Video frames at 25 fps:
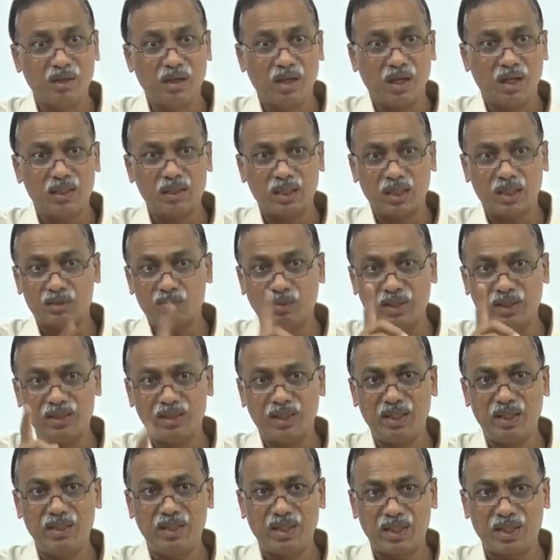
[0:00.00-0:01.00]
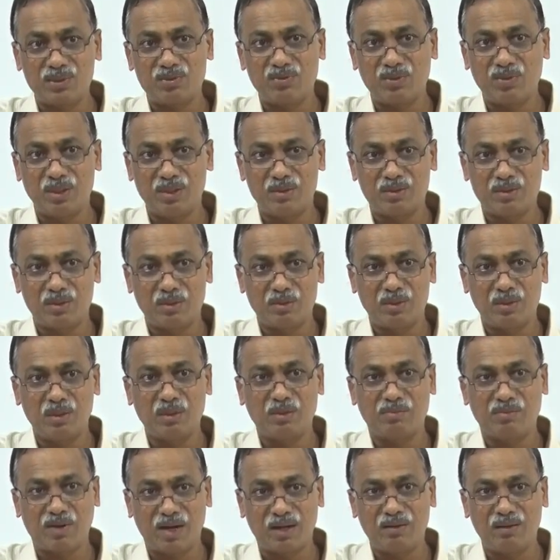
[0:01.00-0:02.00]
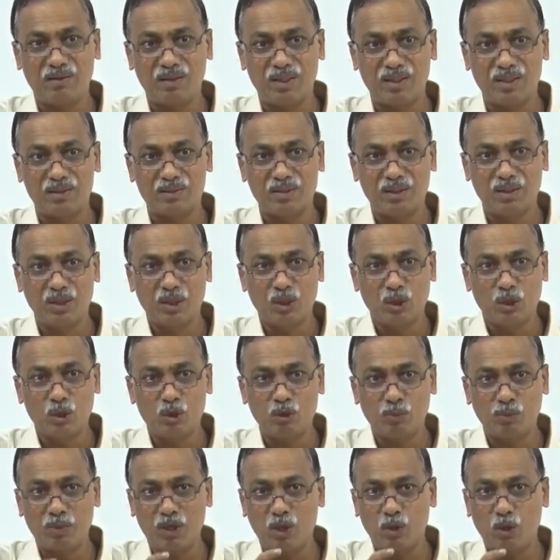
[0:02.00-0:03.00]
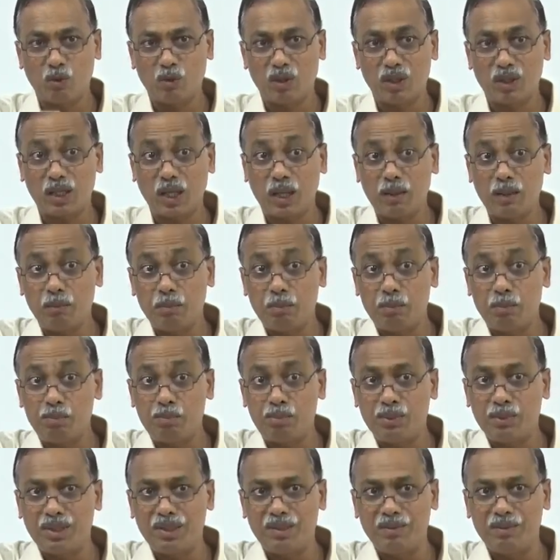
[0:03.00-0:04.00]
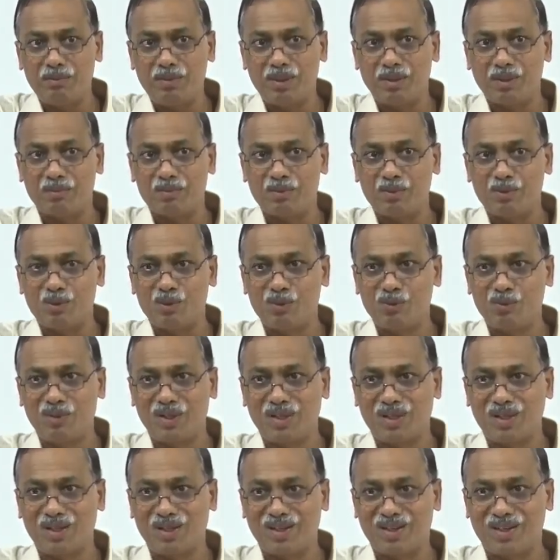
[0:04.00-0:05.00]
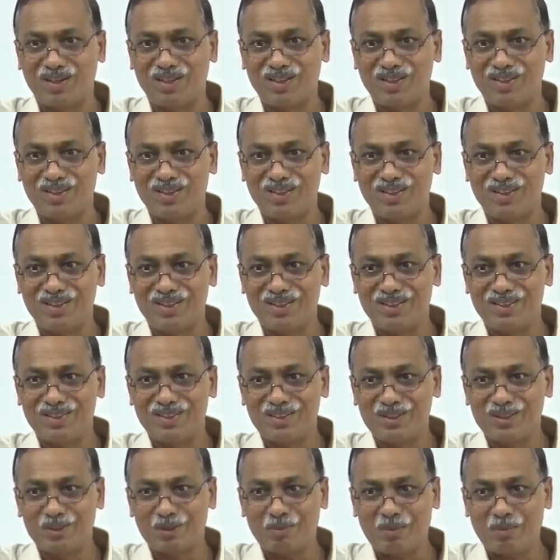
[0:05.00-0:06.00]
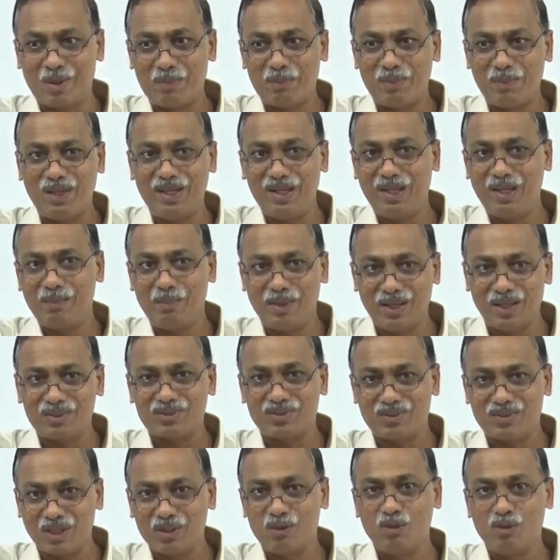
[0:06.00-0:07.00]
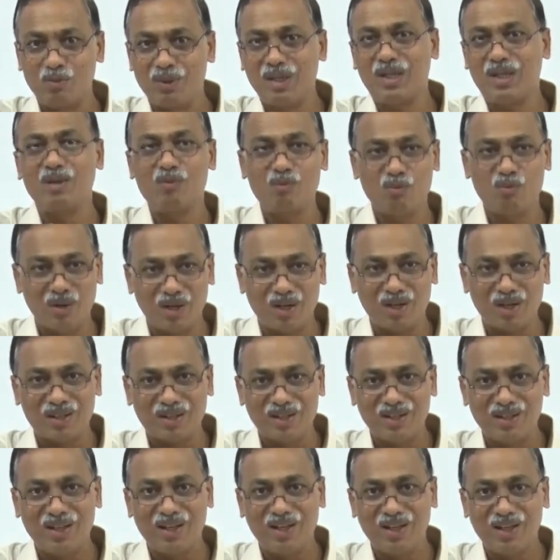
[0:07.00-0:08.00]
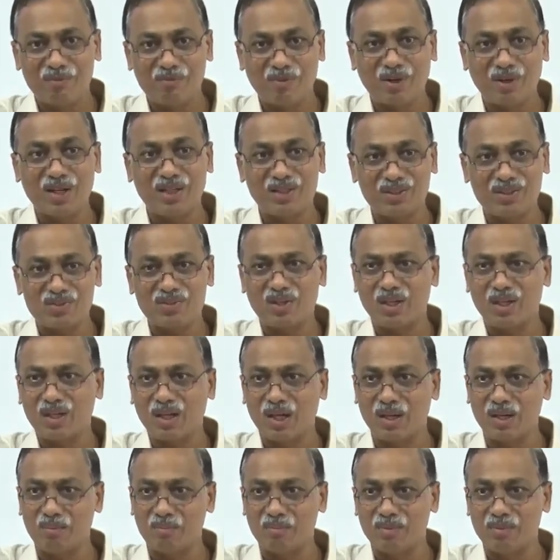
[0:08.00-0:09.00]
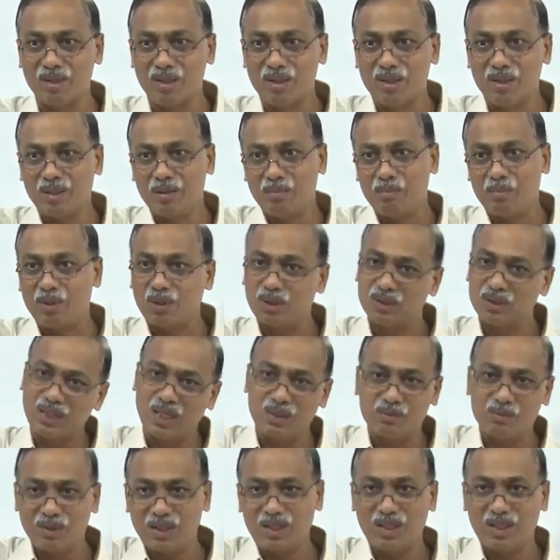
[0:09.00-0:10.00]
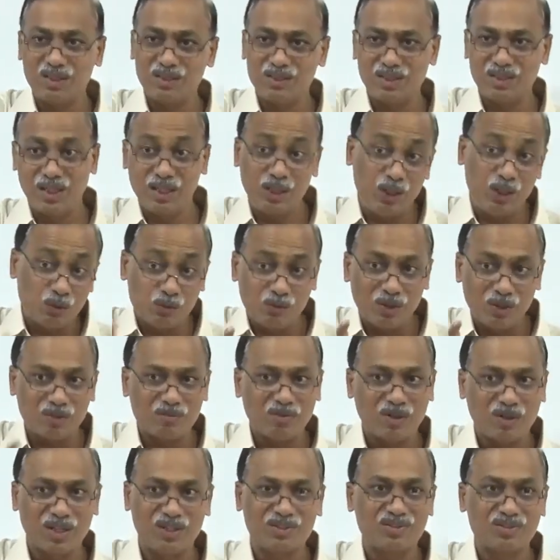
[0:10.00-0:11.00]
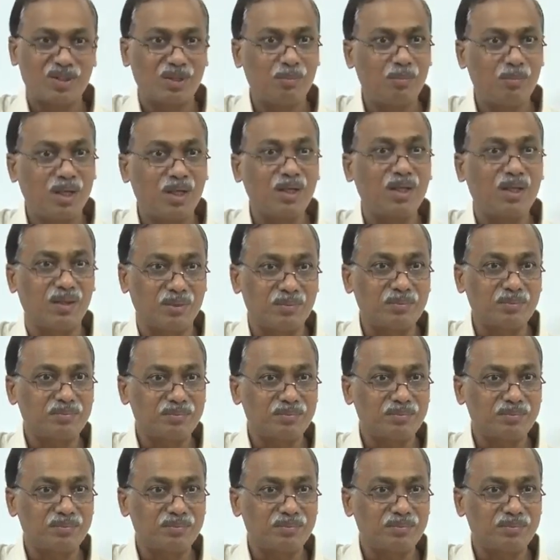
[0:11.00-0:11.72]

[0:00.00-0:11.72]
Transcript: And that's why in the industries, in the factories, you pay overtime premium to worker. So by paying him extra, you make him work for extra time because that worker is ready to work for extra money.